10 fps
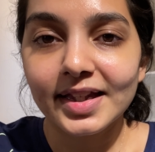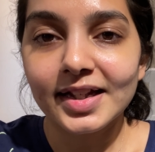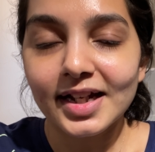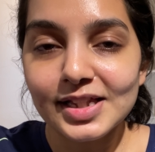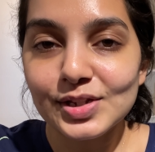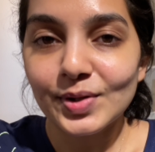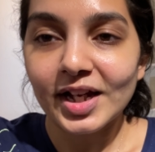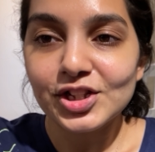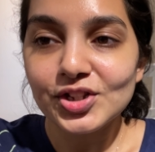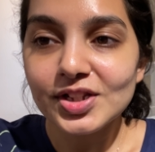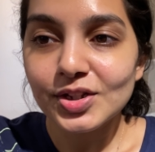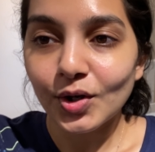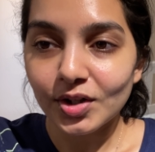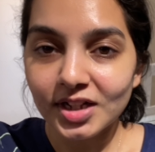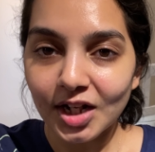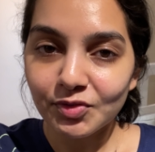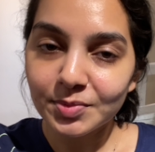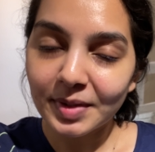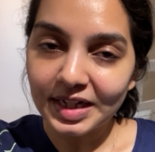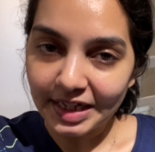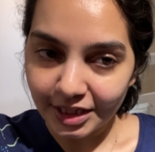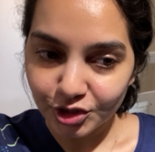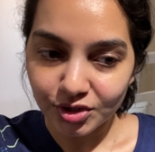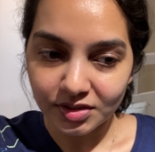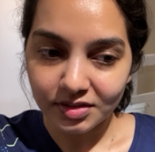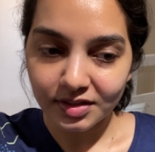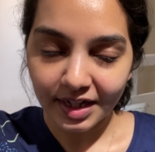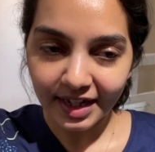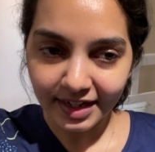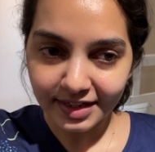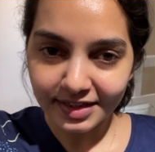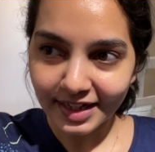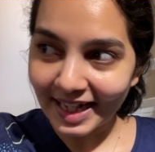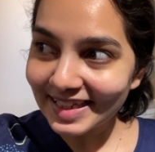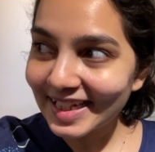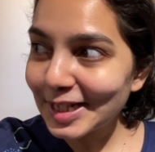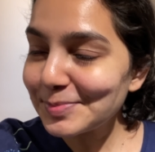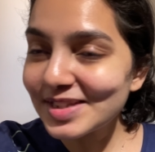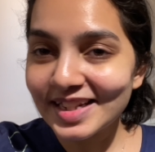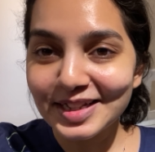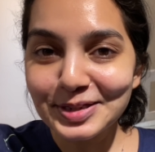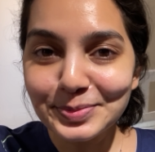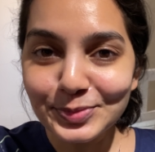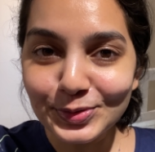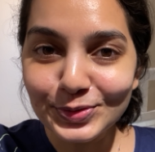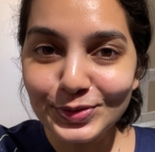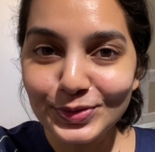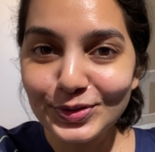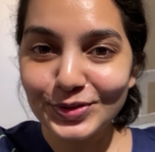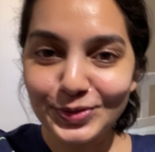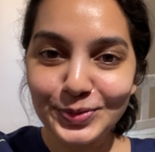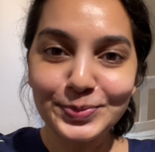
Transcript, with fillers: guys, so I just got done with my lecture and I think I'm still in the mood to, you know,